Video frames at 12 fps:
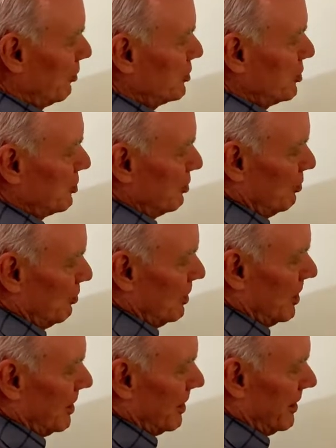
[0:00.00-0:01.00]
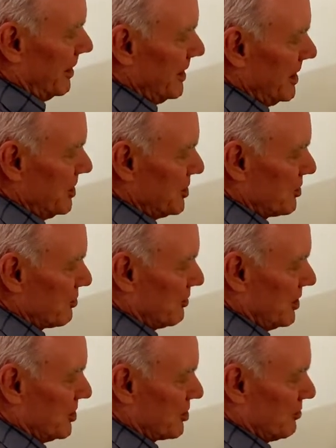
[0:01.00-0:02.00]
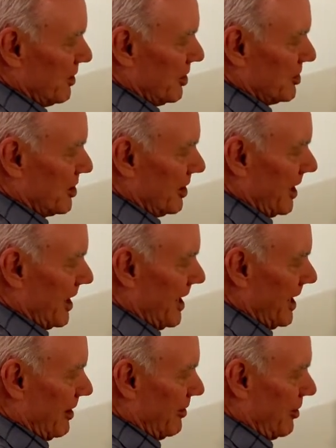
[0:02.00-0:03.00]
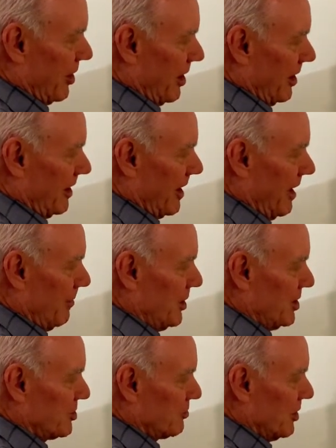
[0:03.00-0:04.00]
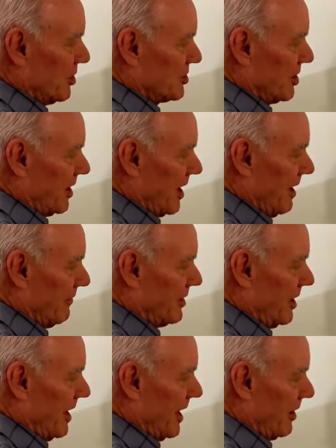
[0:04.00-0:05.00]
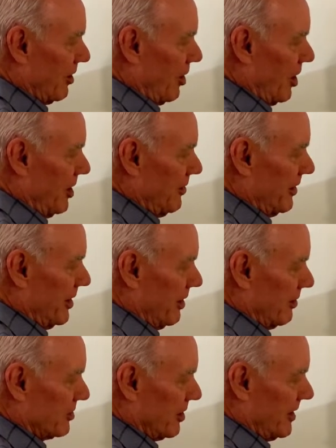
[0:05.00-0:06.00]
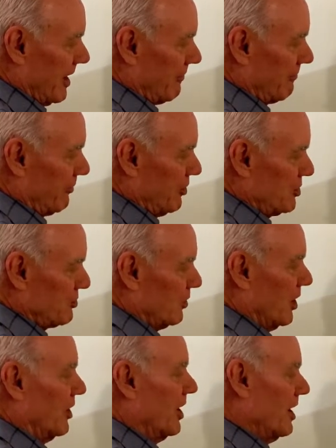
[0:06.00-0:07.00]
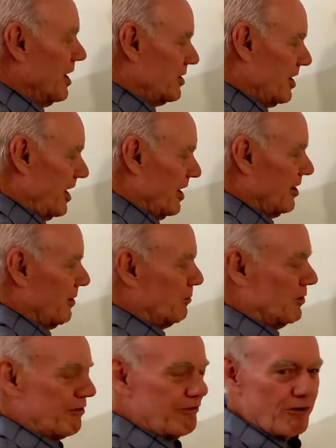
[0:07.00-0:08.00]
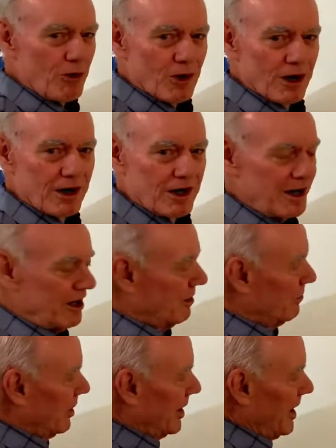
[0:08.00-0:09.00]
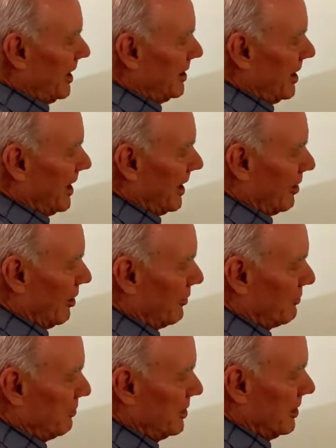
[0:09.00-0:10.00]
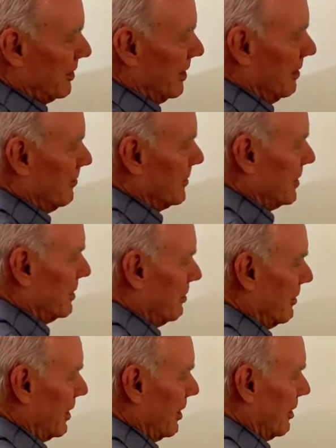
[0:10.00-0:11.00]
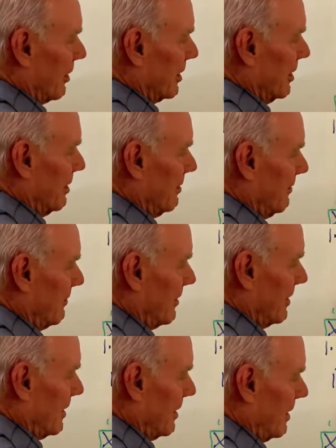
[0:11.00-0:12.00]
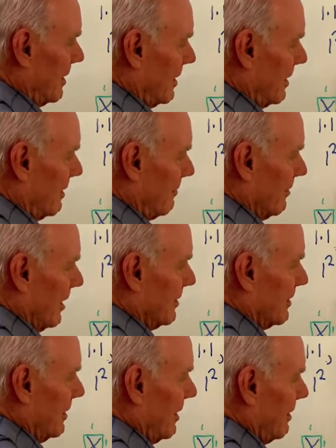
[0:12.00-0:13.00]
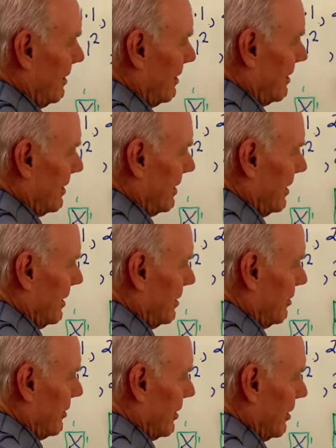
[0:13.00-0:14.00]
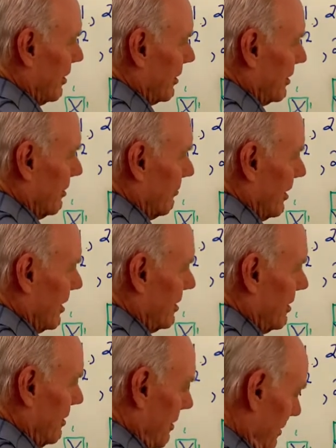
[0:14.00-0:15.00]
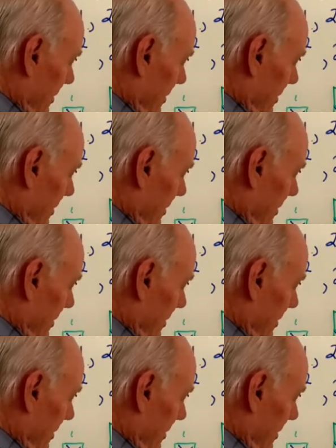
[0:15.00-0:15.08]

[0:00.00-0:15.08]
to these three squares that I added on? How many squares did I have to add on there to that first one to end up with four? Well, I had to add on three of them. Here they are again, right there, and here they are again right here.